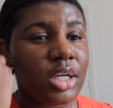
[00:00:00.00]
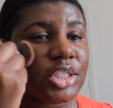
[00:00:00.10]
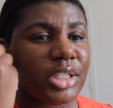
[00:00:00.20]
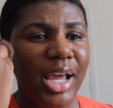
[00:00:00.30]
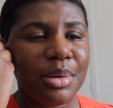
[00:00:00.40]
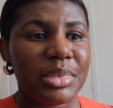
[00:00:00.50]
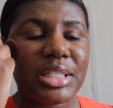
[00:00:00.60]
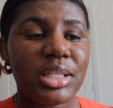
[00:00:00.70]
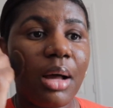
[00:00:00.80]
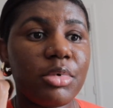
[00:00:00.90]
she had me
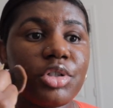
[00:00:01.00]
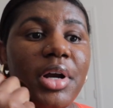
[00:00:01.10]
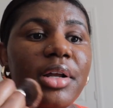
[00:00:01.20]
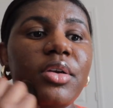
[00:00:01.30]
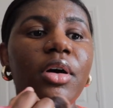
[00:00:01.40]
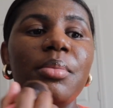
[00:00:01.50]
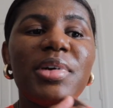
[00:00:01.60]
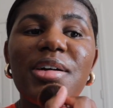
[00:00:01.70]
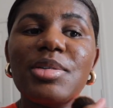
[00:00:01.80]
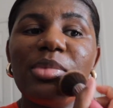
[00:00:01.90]
stop the tretinoin
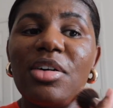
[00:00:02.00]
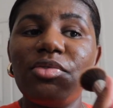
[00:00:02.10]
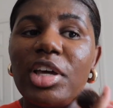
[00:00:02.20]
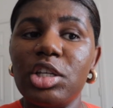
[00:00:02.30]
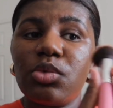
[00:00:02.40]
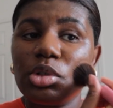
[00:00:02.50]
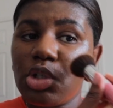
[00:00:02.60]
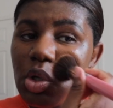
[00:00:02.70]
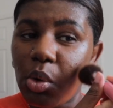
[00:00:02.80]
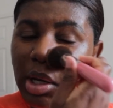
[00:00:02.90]
because my face was
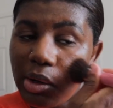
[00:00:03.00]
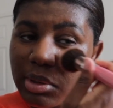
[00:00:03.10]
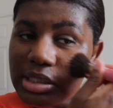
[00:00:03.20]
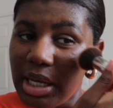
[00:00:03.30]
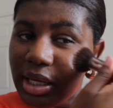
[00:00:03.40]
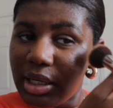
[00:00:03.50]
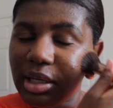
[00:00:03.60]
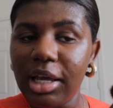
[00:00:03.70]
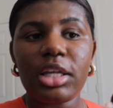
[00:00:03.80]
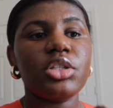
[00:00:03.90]
so irritated, like